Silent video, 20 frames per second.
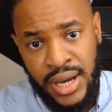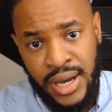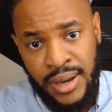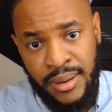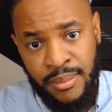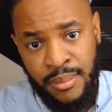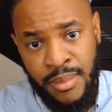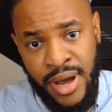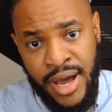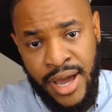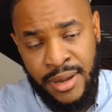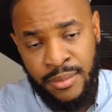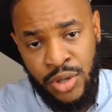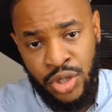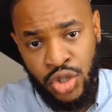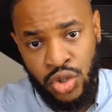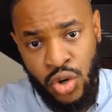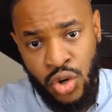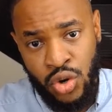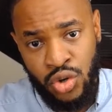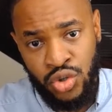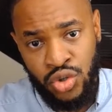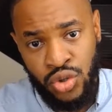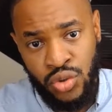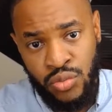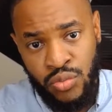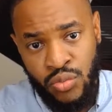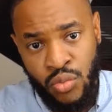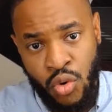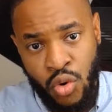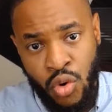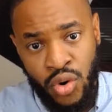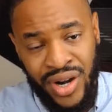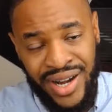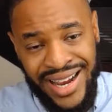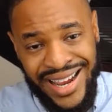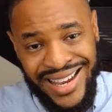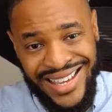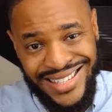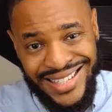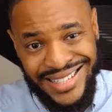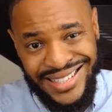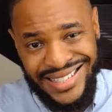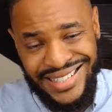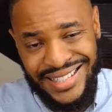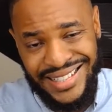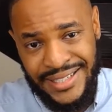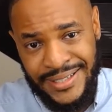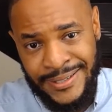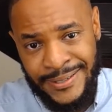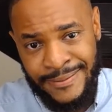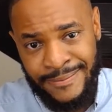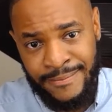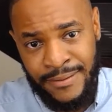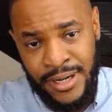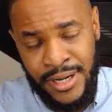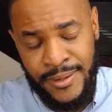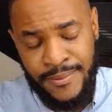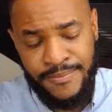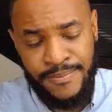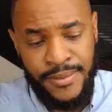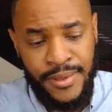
by a much larger, more organized entity, right?